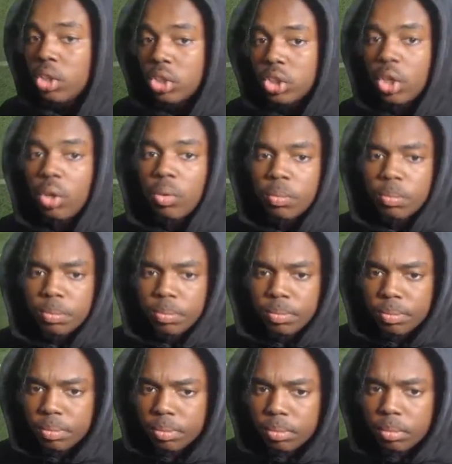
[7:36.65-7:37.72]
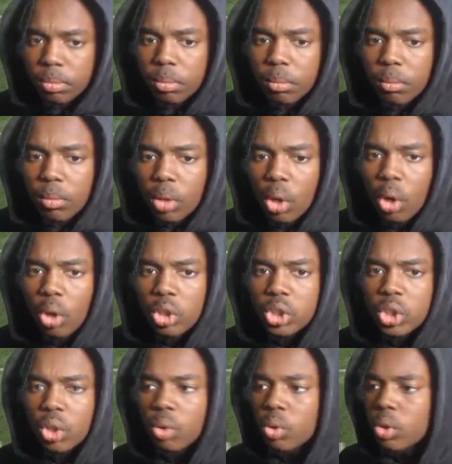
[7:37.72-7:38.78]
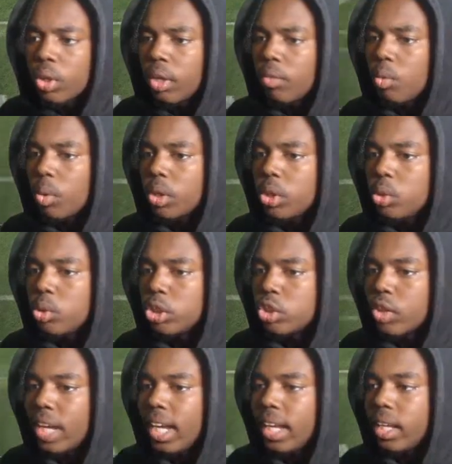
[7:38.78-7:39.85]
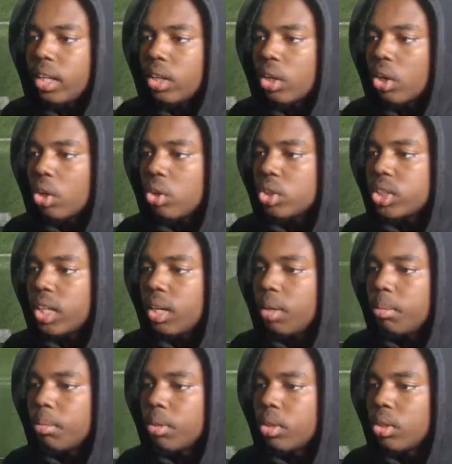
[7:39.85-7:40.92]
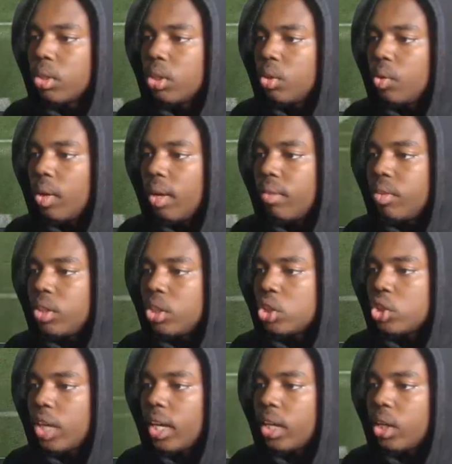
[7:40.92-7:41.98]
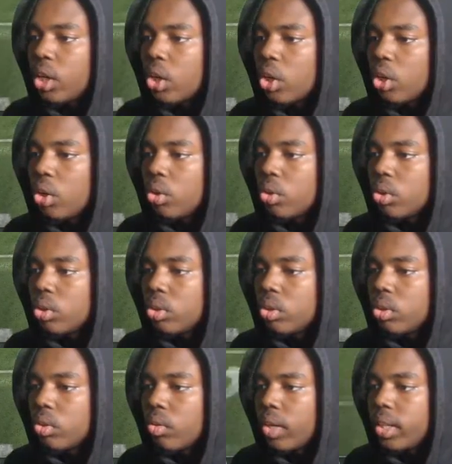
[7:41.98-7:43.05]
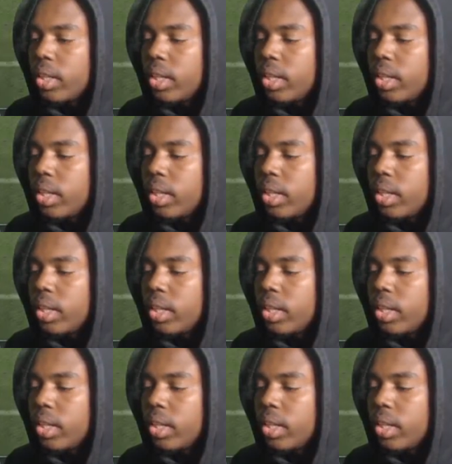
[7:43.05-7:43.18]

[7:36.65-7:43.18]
So also, if you want to do the drag and the curl setup, you have it, the drag and the curl right